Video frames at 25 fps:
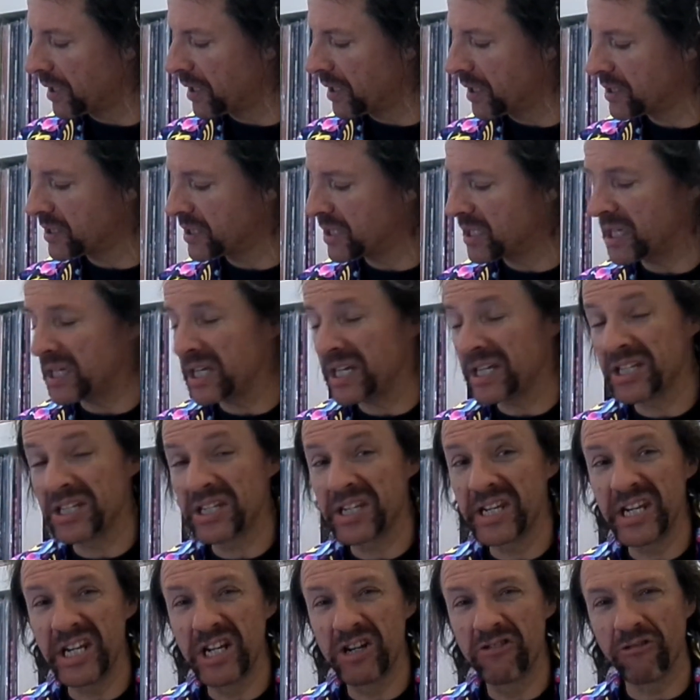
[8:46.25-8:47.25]
it's an
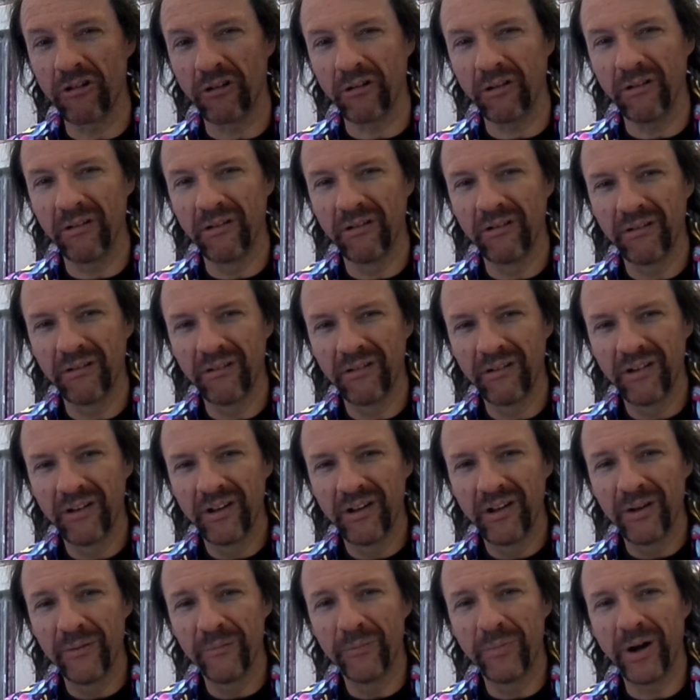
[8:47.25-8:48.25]
integral
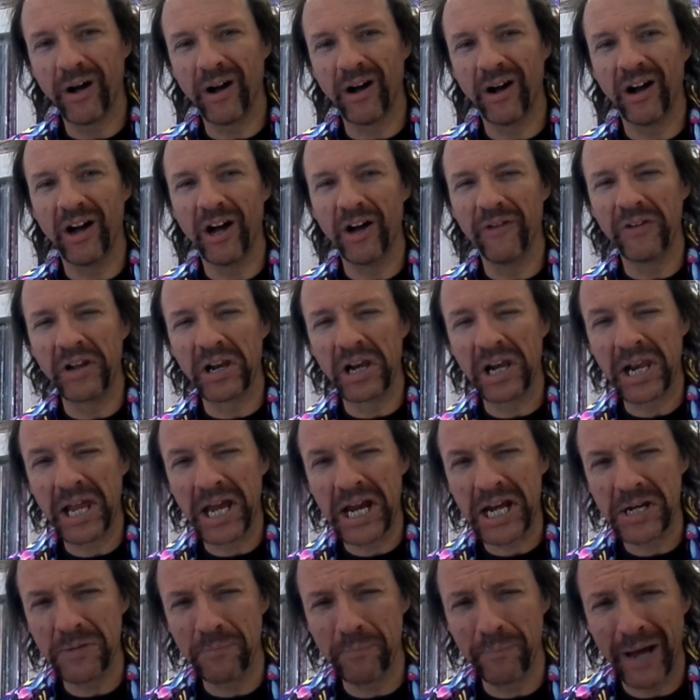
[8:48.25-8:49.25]
part of a
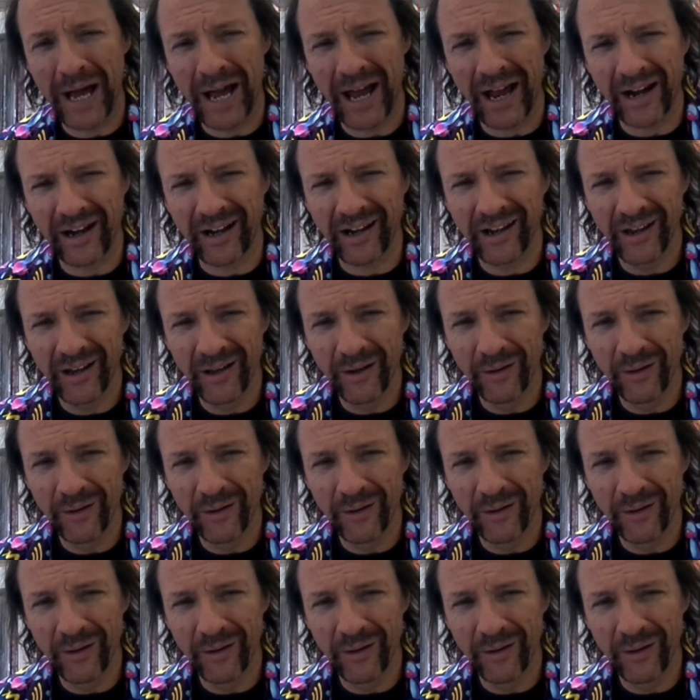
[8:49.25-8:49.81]
laid back